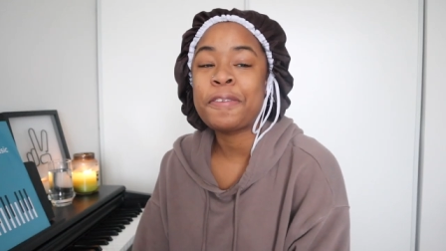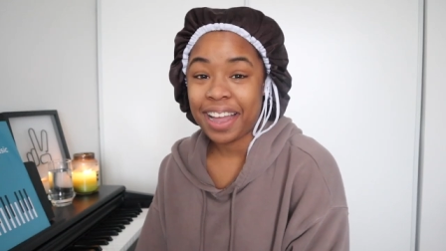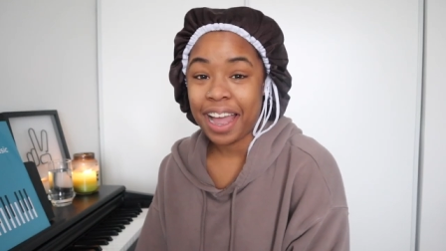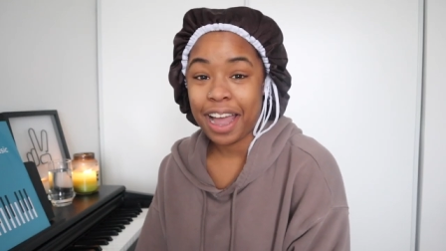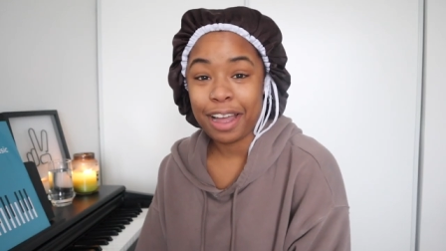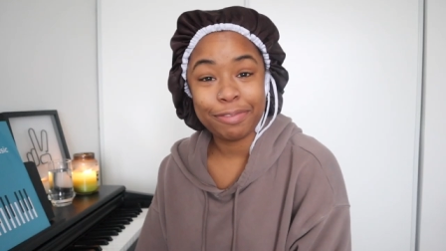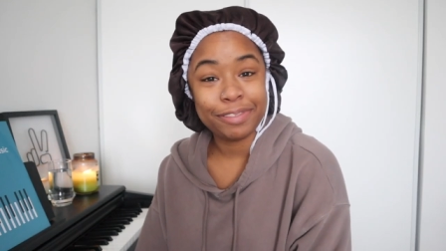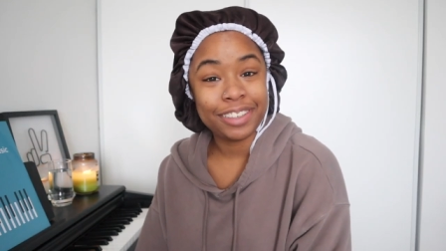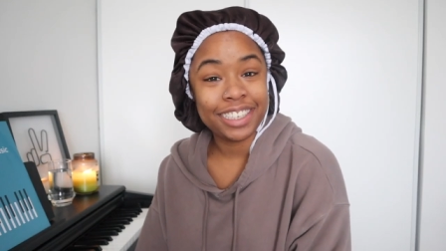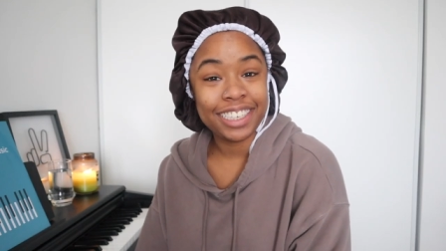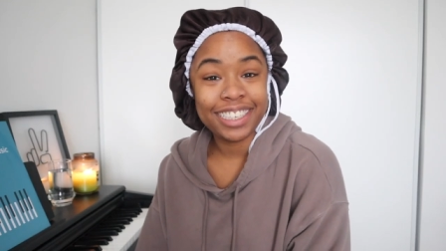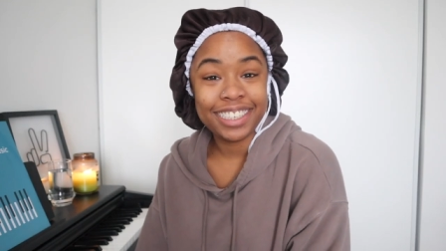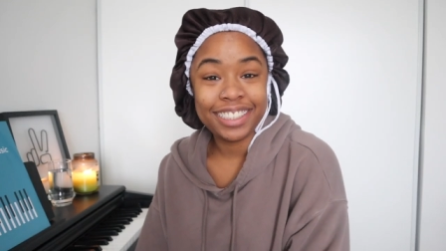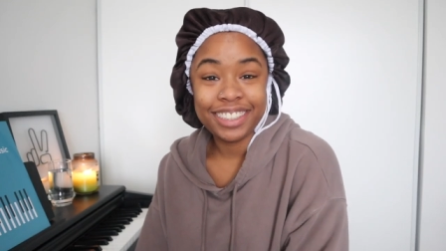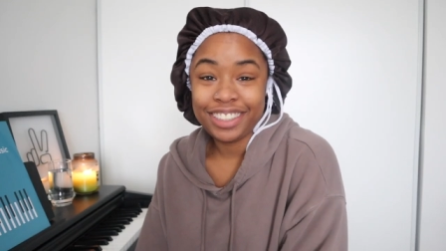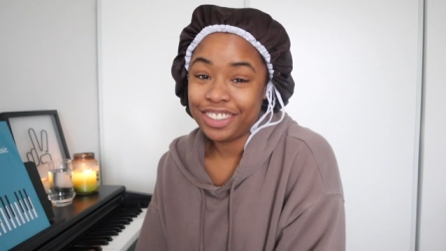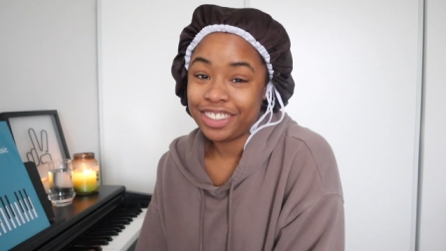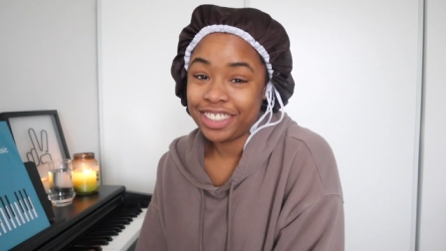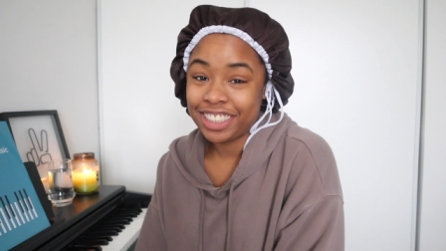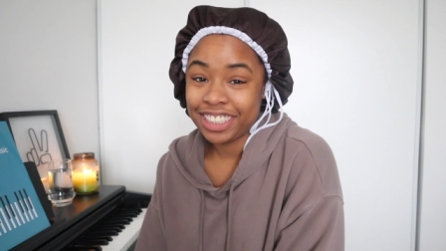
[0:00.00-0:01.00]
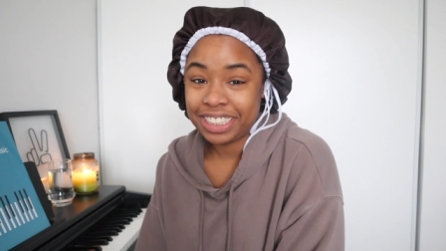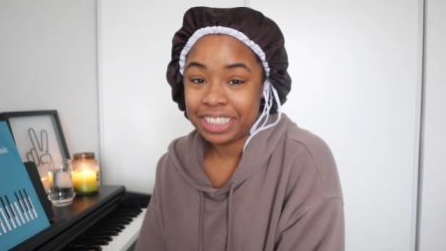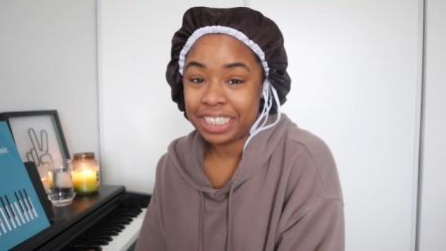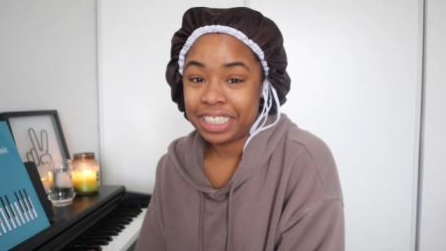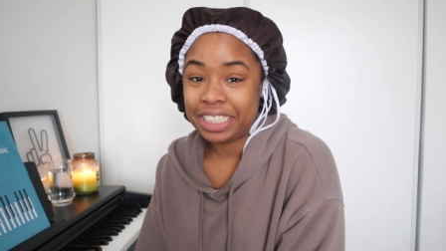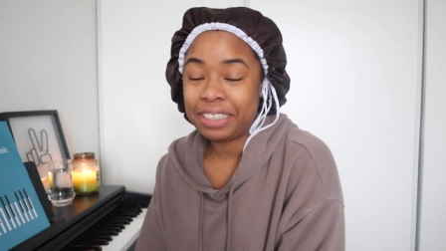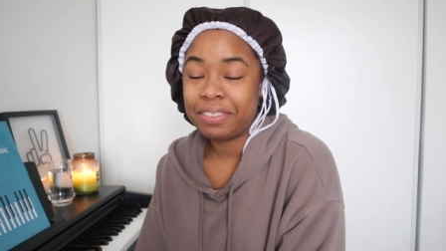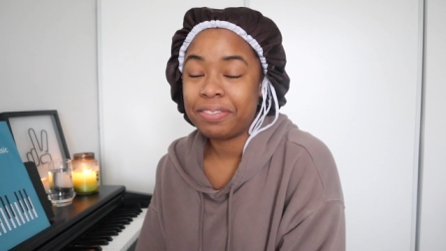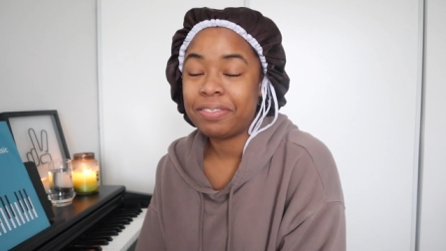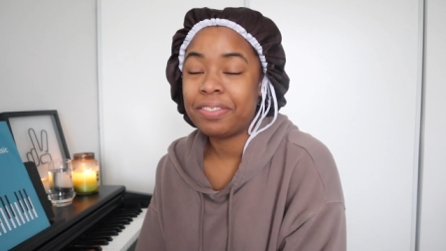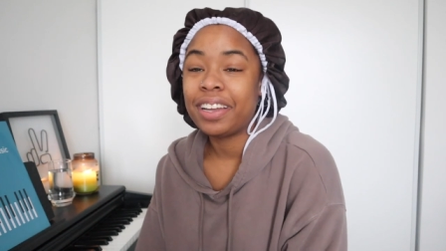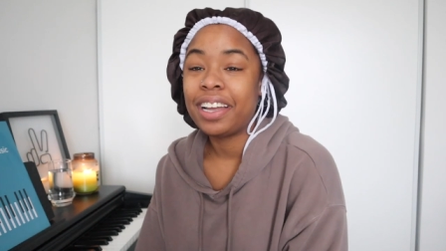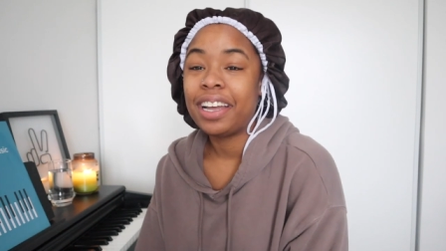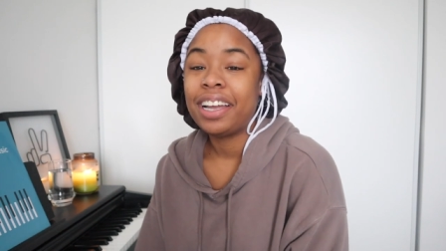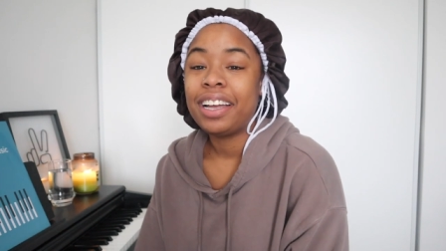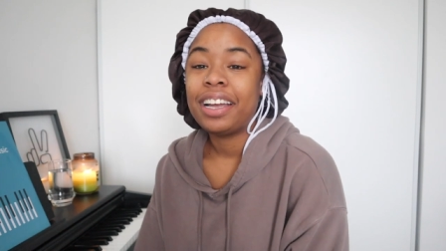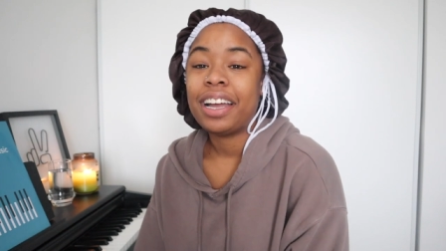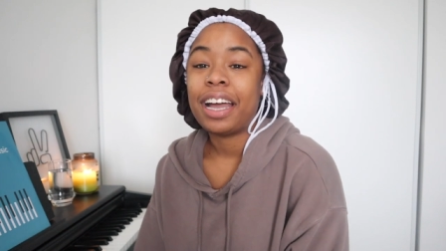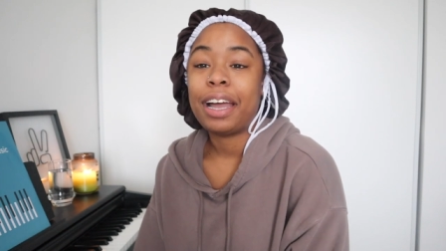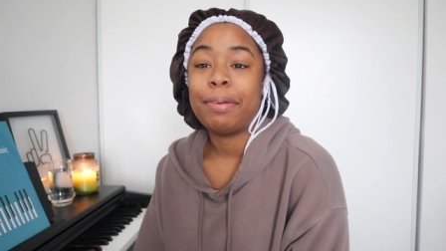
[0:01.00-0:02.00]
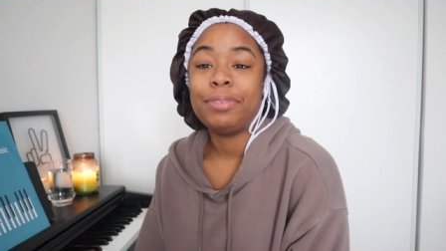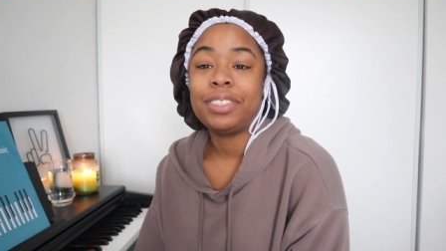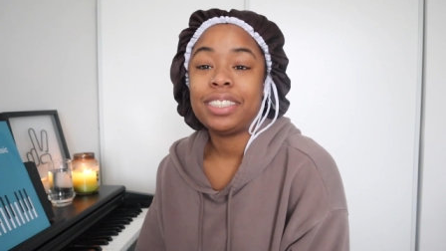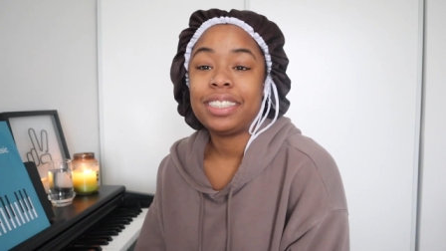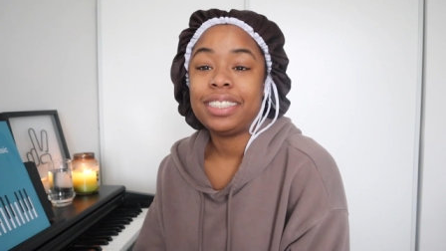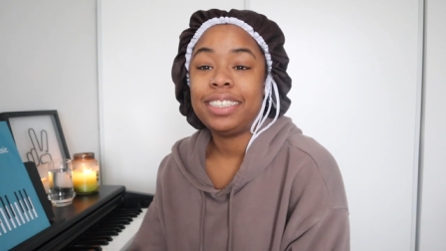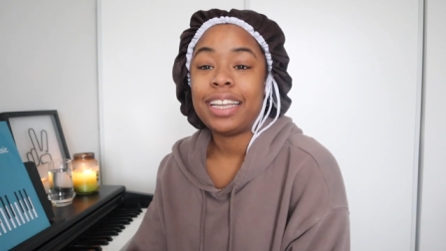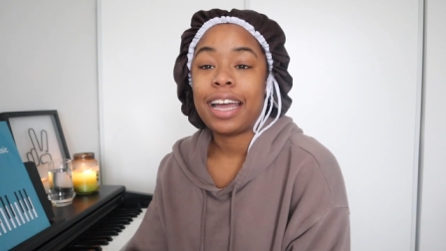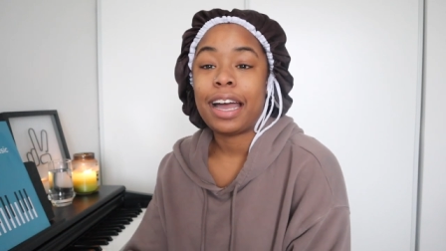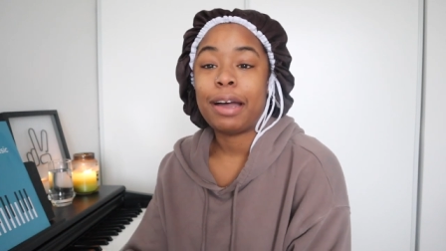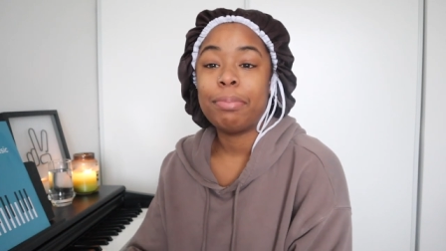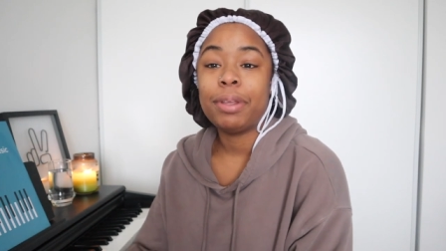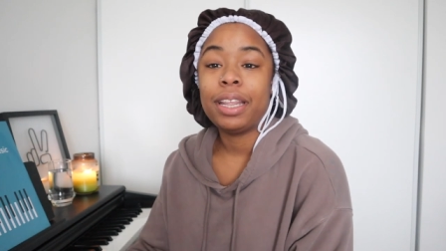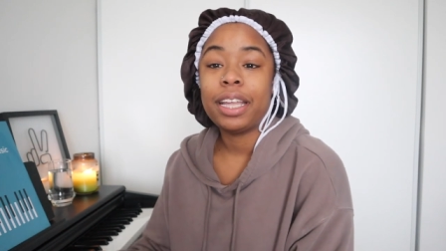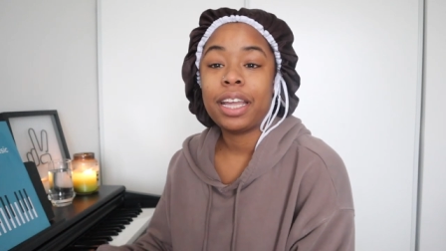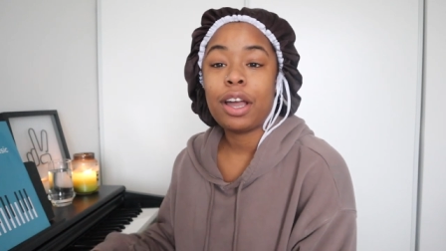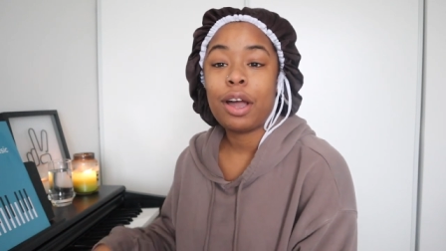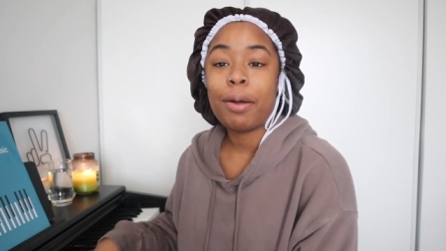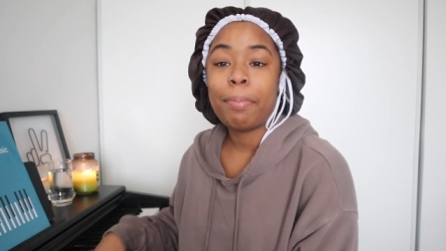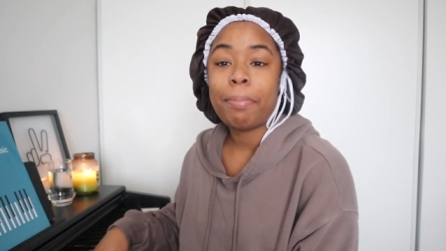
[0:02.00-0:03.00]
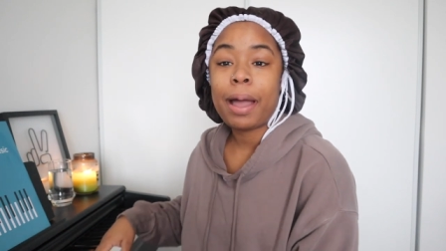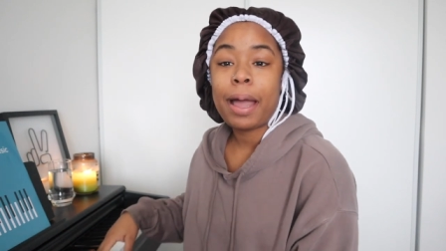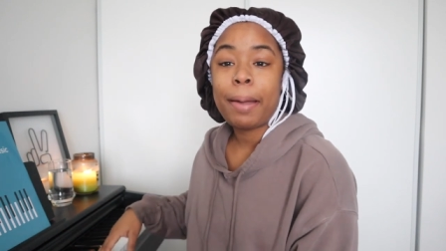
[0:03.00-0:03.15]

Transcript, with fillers: Happy New Year's Eve. I'm just dabbling on